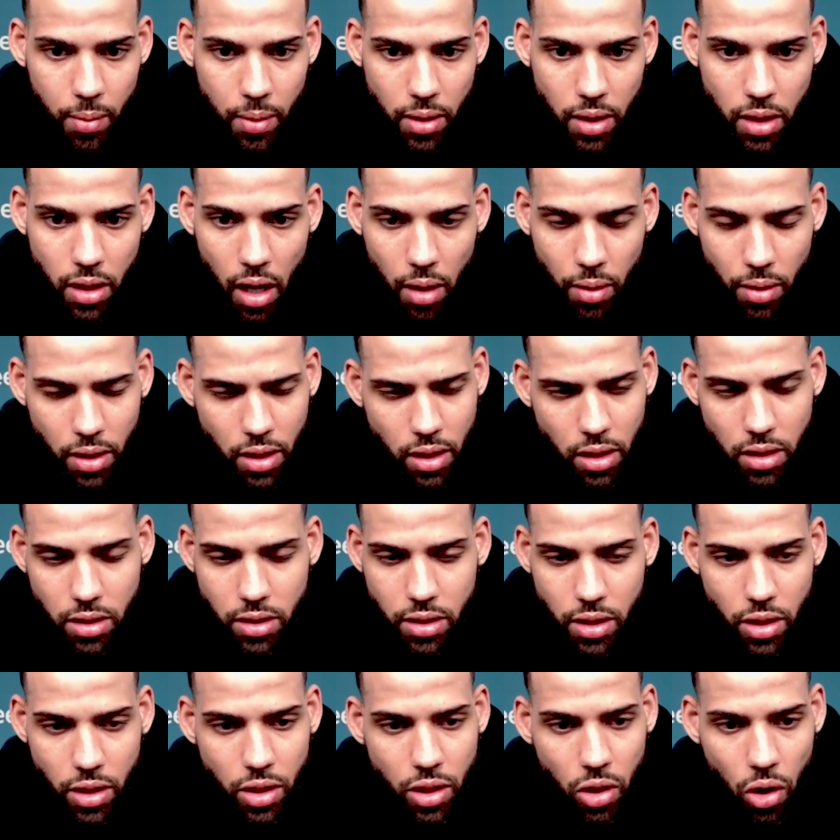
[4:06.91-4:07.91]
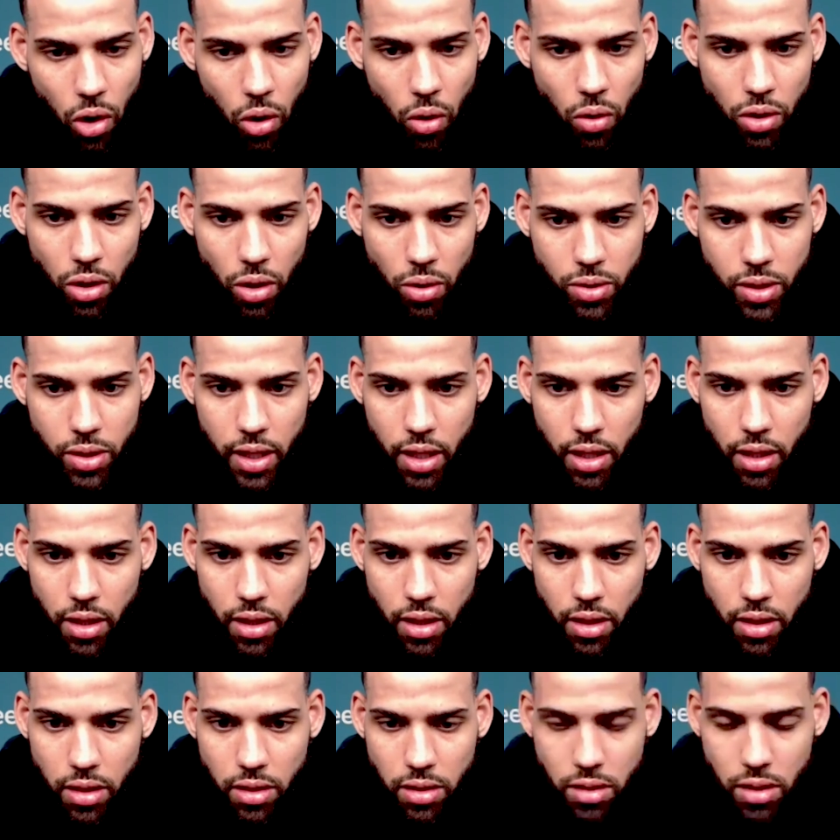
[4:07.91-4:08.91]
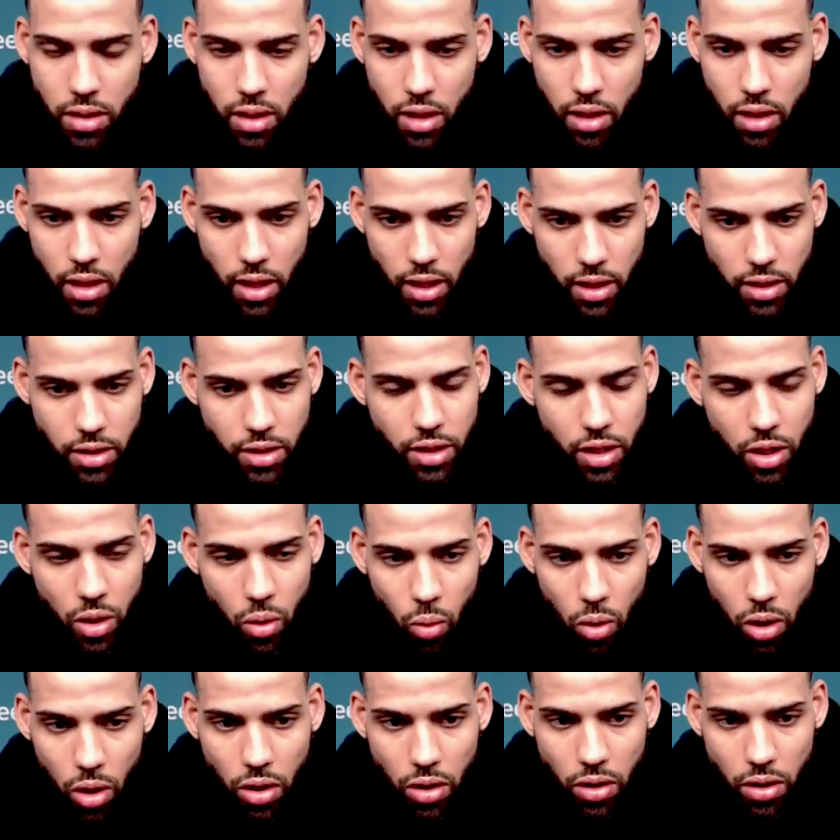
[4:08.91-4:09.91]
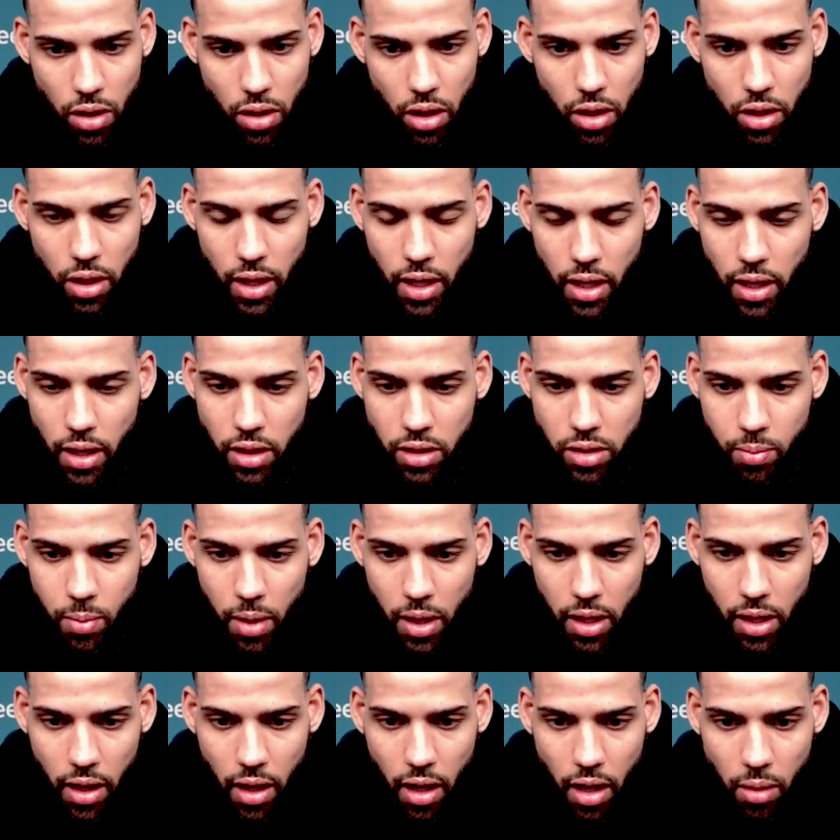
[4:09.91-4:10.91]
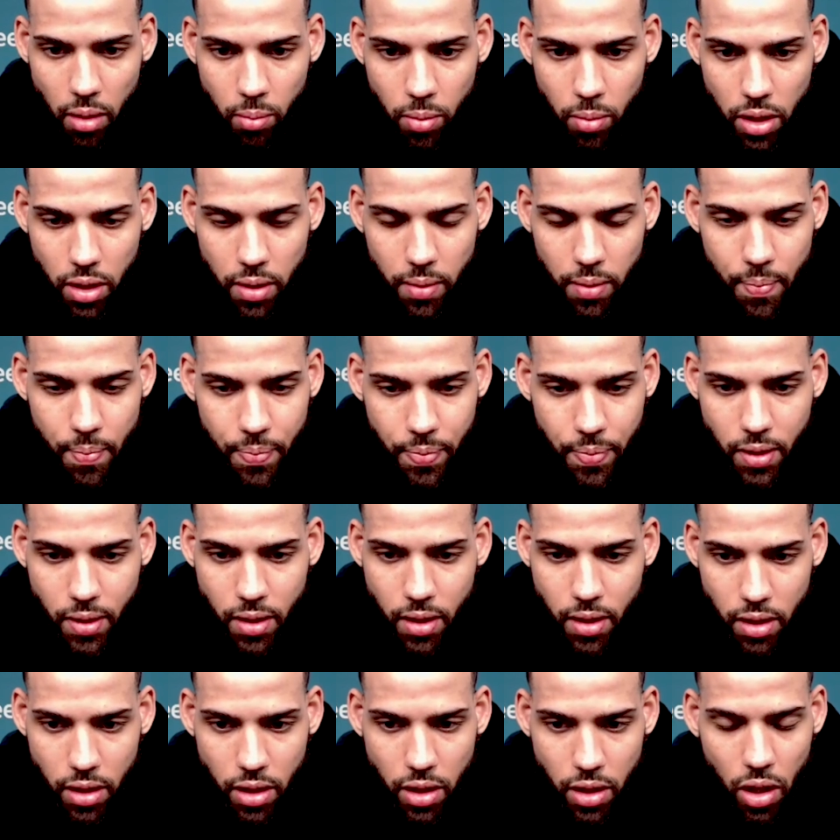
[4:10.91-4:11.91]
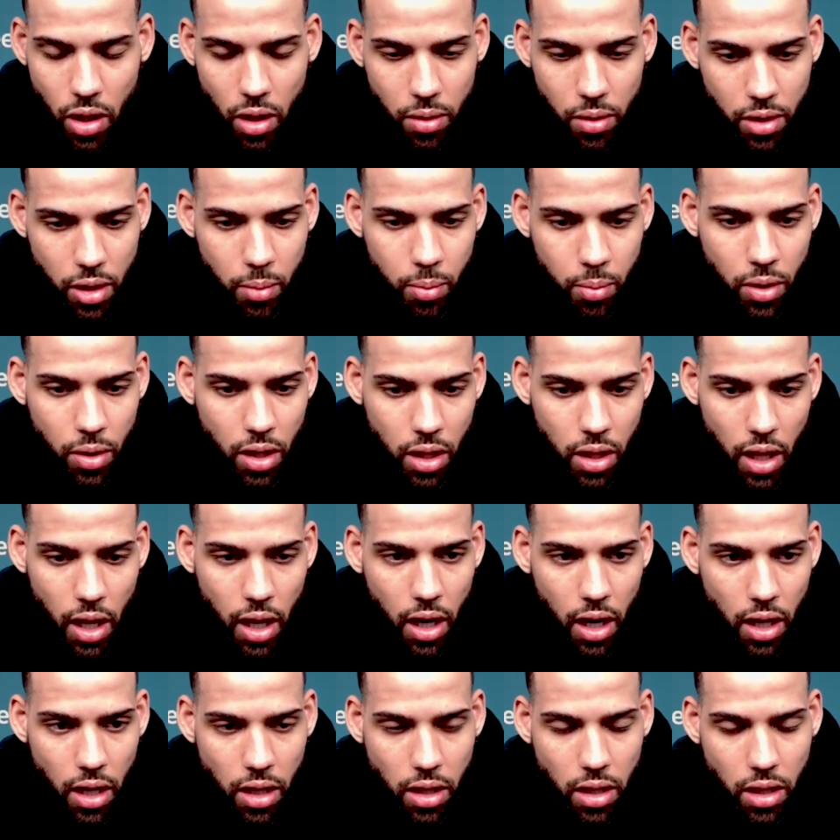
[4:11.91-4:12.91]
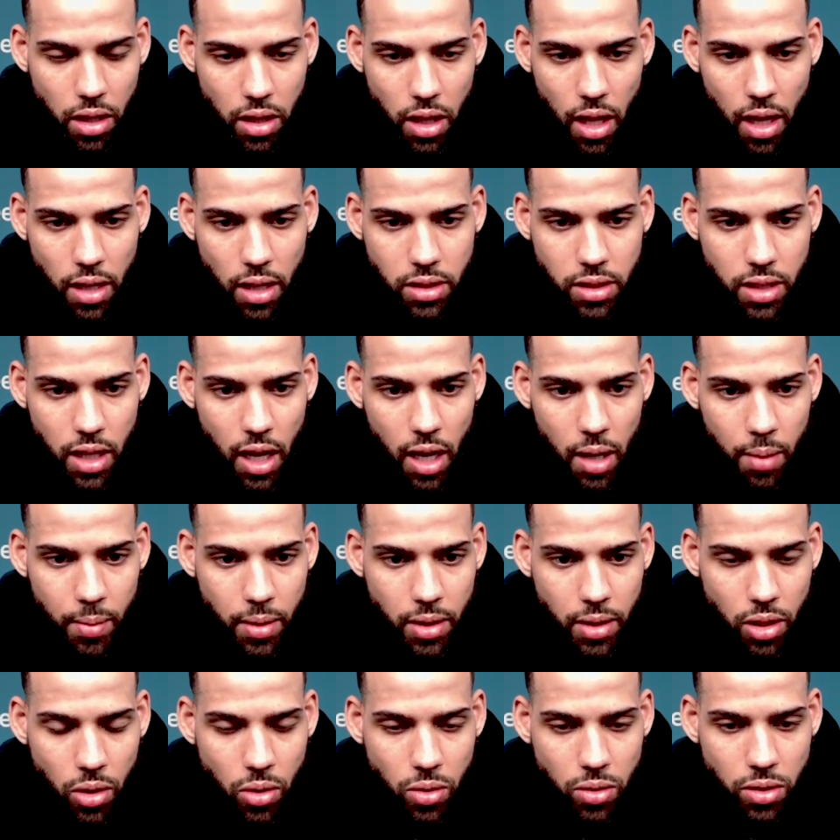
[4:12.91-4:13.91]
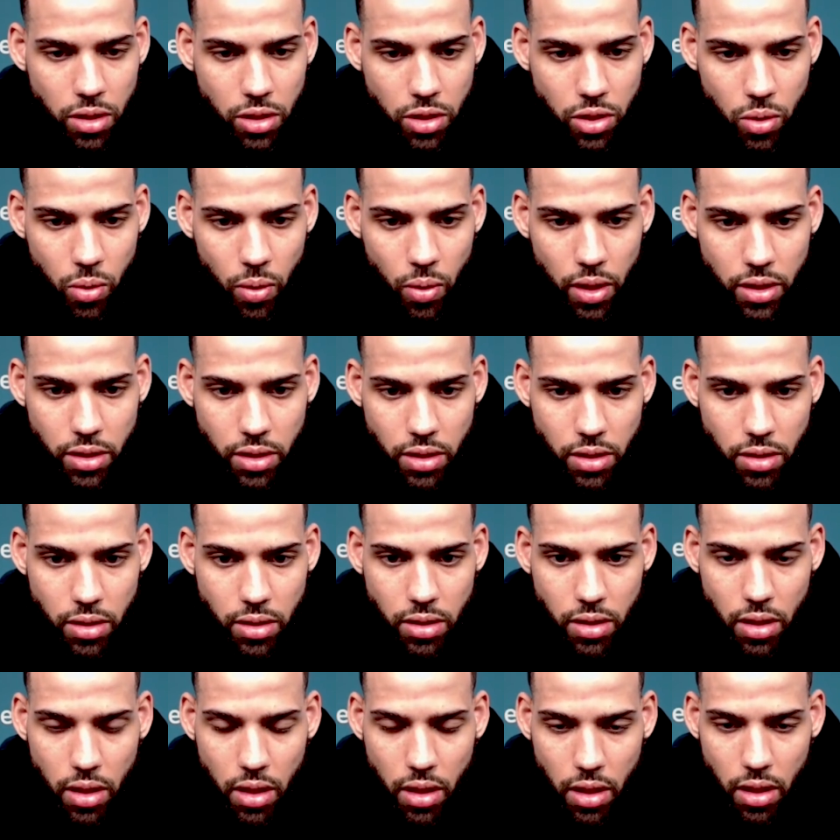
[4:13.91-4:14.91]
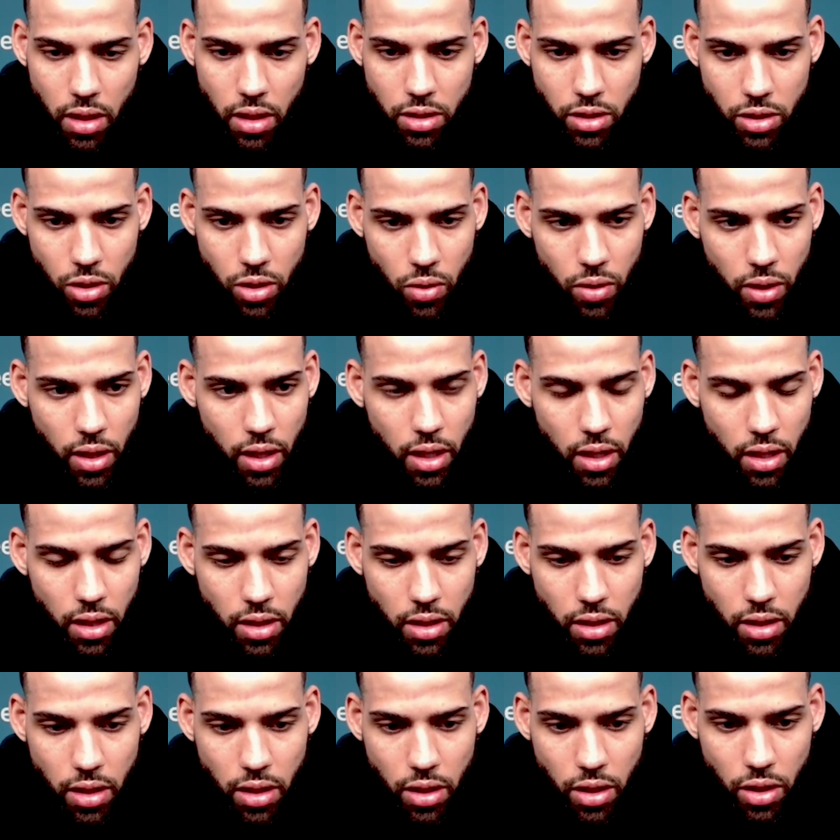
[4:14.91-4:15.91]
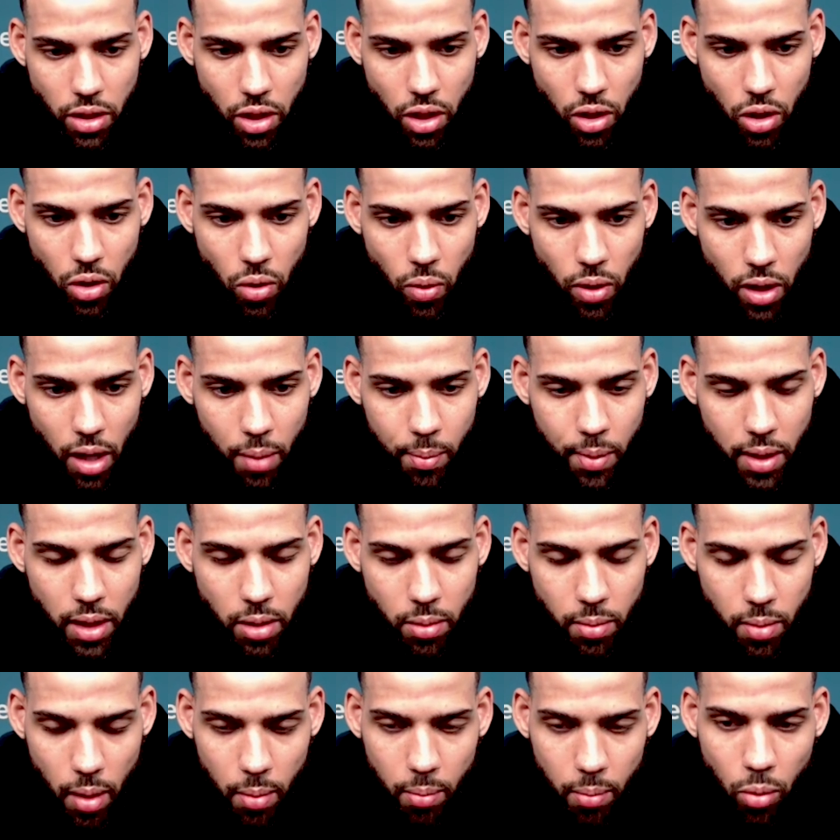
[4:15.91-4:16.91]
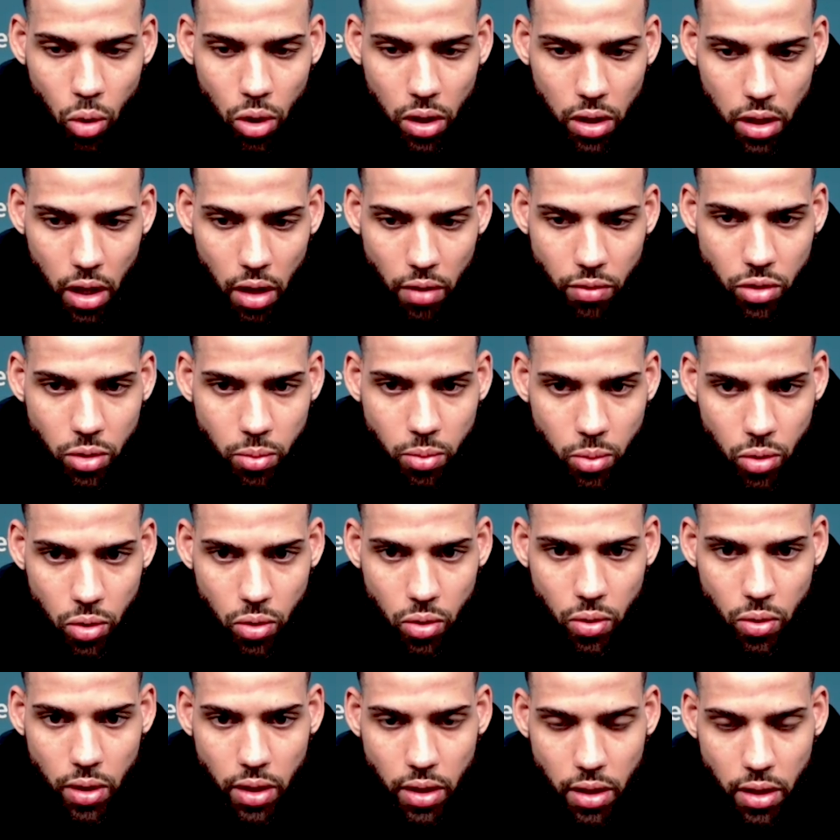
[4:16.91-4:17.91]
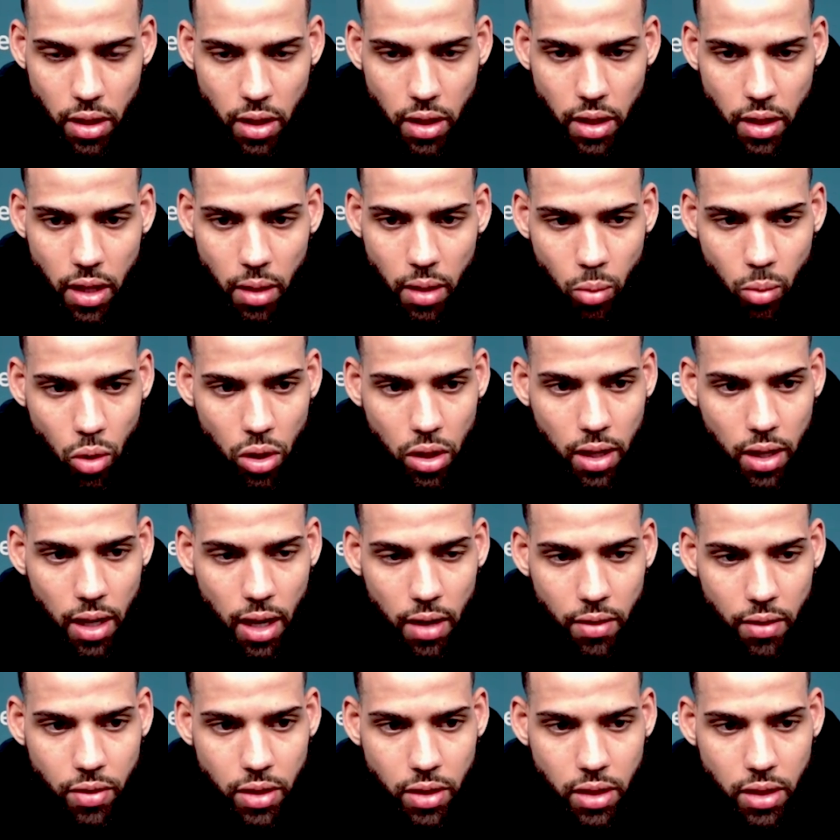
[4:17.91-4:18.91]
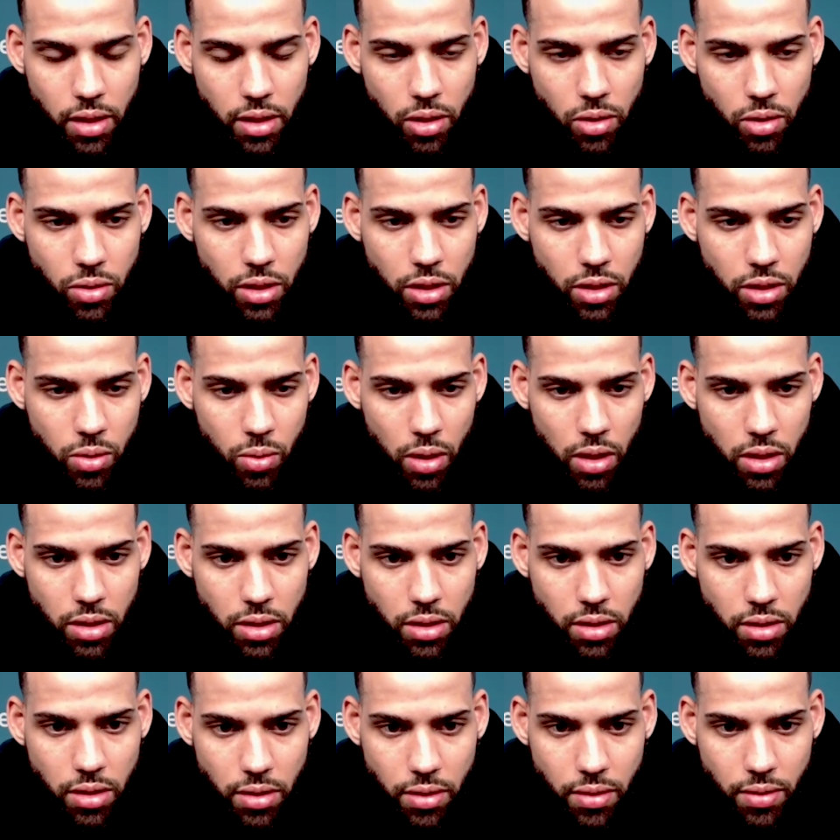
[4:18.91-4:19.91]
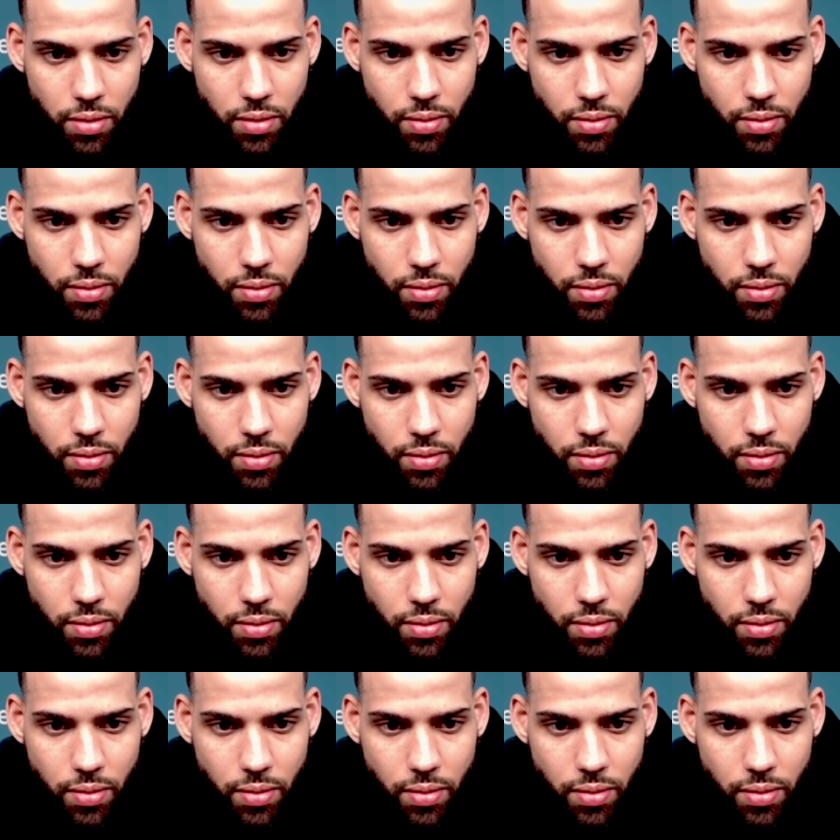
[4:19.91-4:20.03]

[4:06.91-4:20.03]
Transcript: And I'm going to continue to grow in those areas and still work on other areas of my game. But, you know, I'm going to put a lot of time in those situations so that, you know, when I'm in them, I'm more comfortable and I'm more confident in those situations.